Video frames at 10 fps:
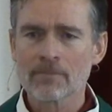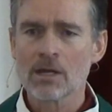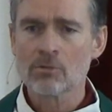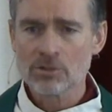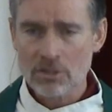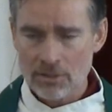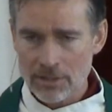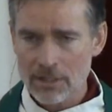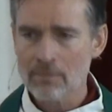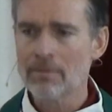I want you to
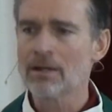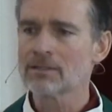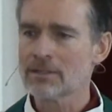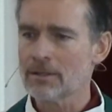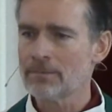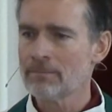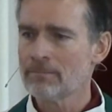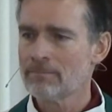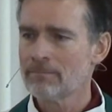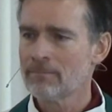think about them.
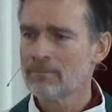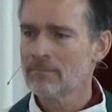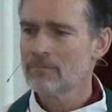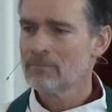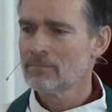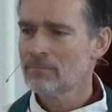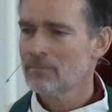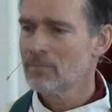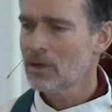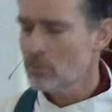
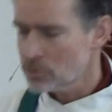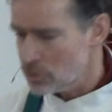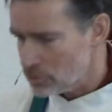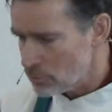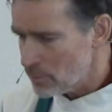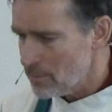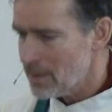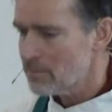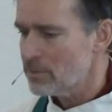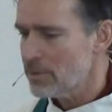I want you to
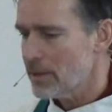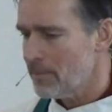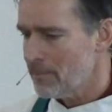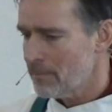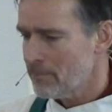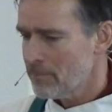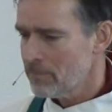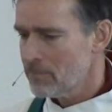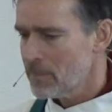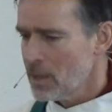remember them.
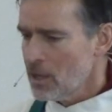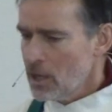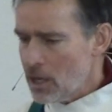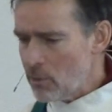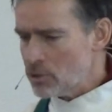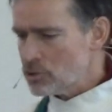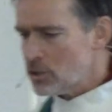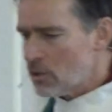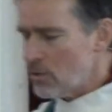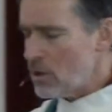I want you
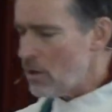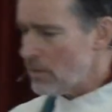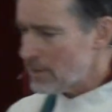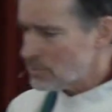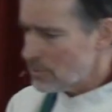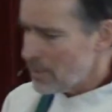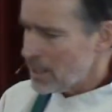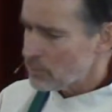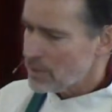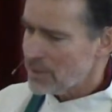to call them to
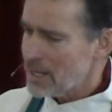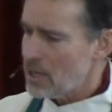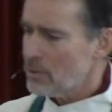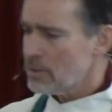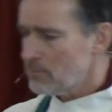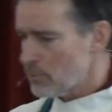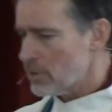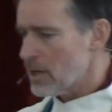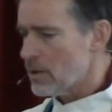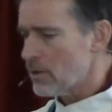mind right now in
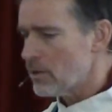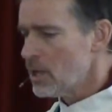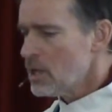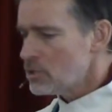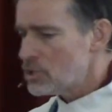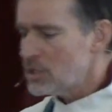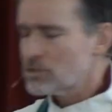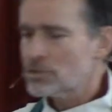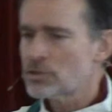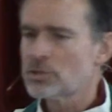prayer.
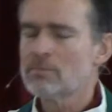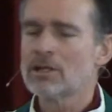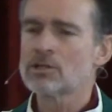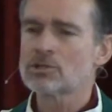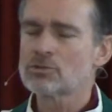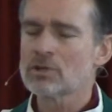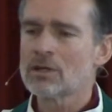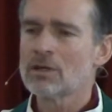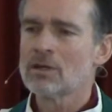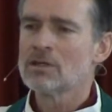Jesus'
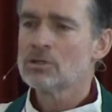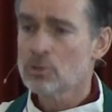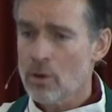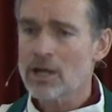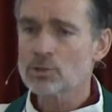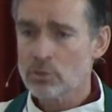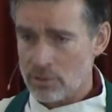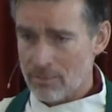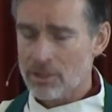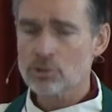ministry to us was
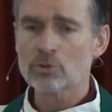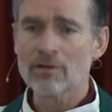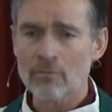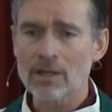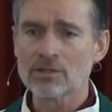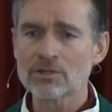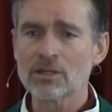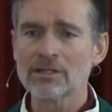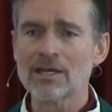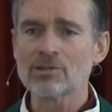a ministry of
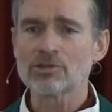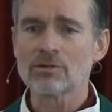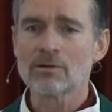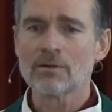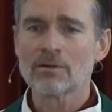reconciliation.